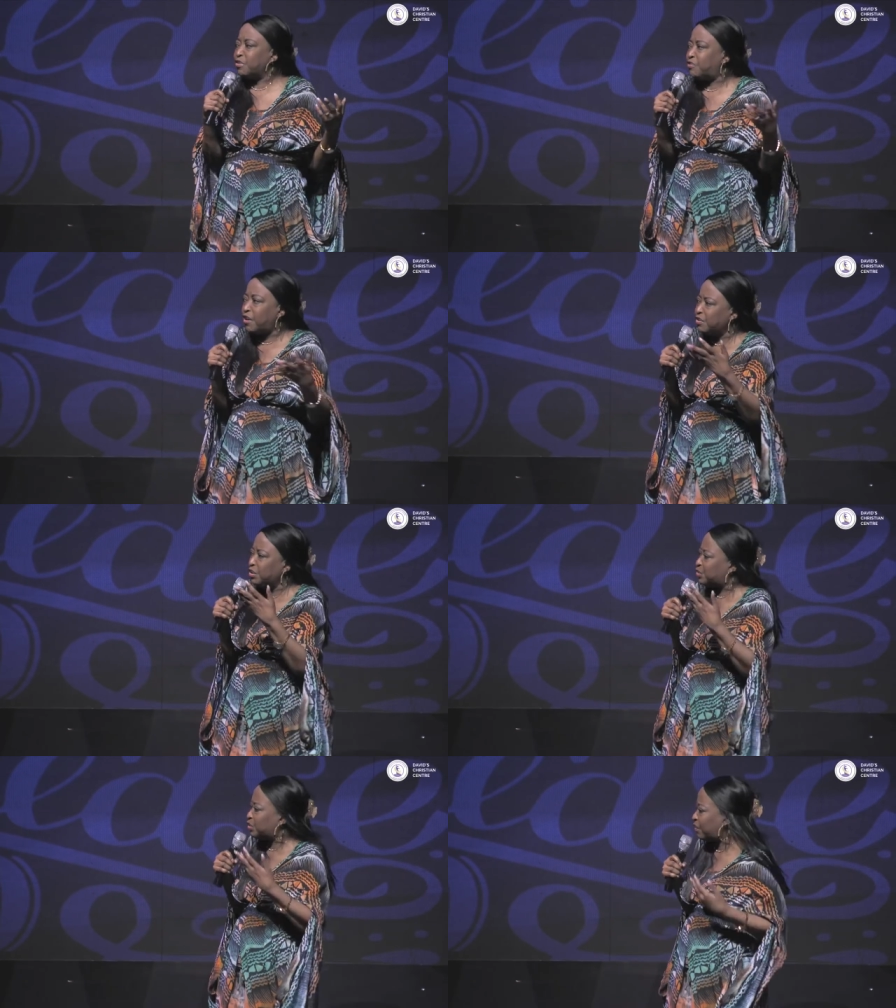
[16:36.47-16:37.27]

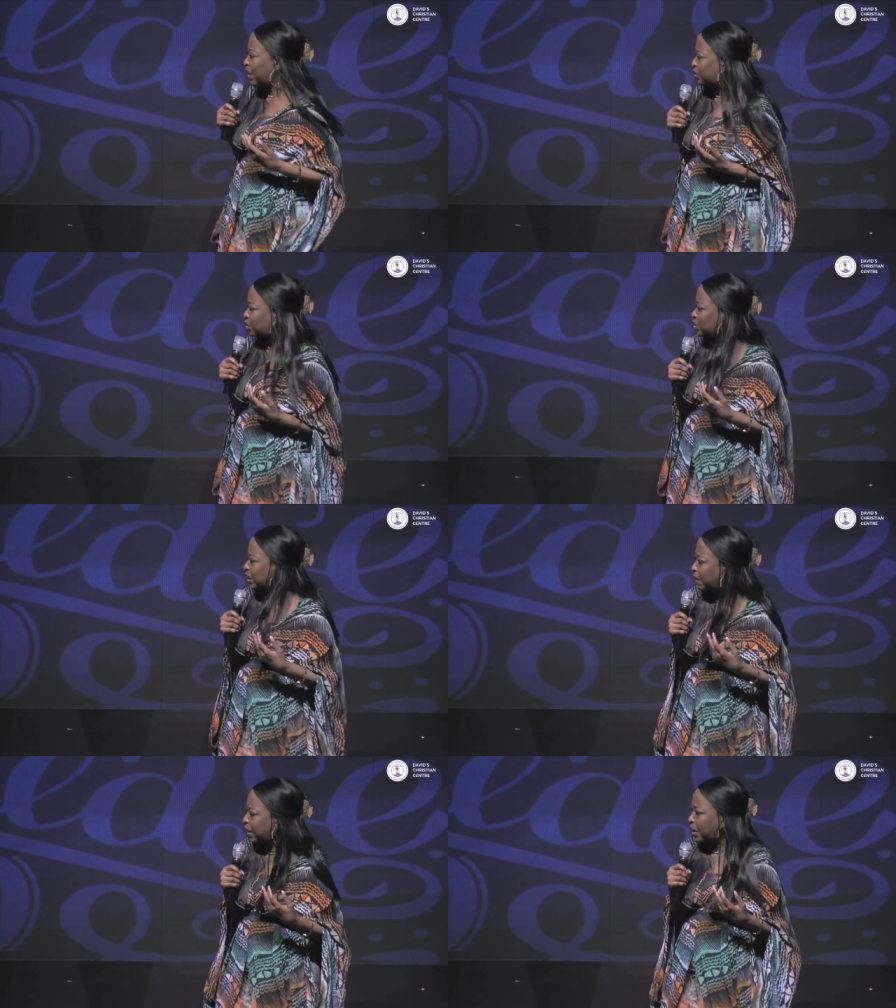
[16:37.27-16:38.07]
referring you to the right
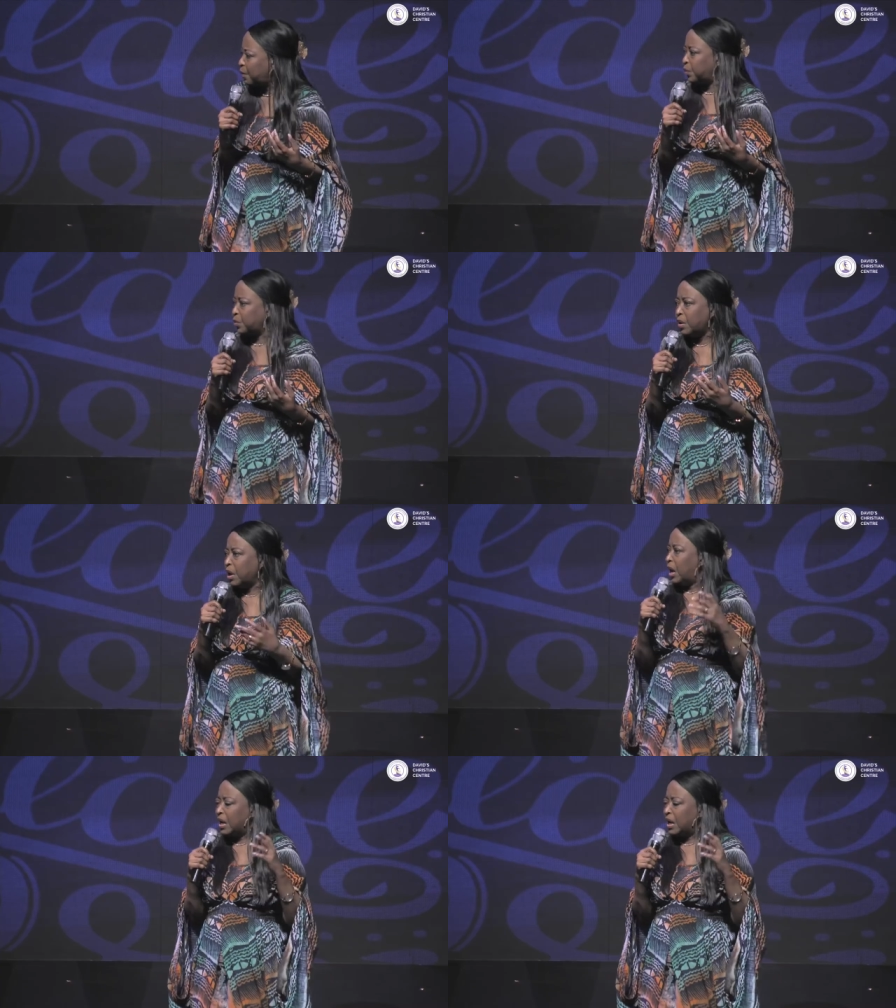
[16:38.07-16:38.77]
doctor that might help you.